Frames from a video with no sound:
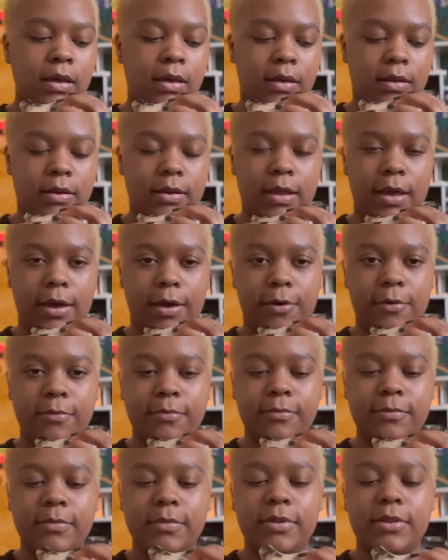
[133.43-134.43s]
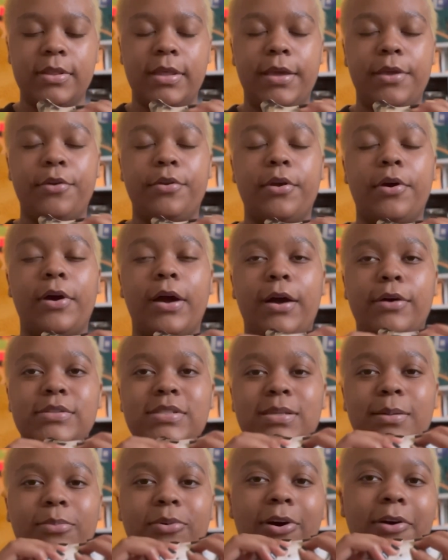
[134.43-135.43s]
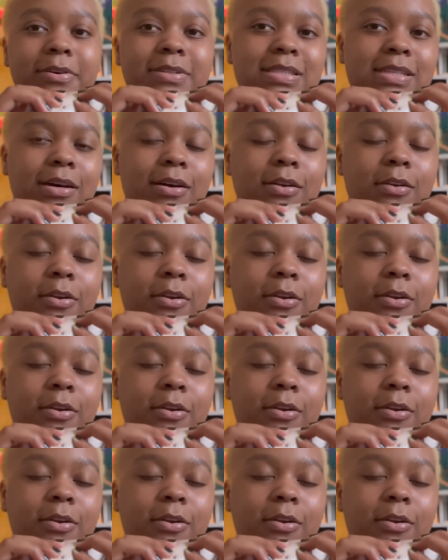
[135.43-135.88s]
Now that you know how to blow into the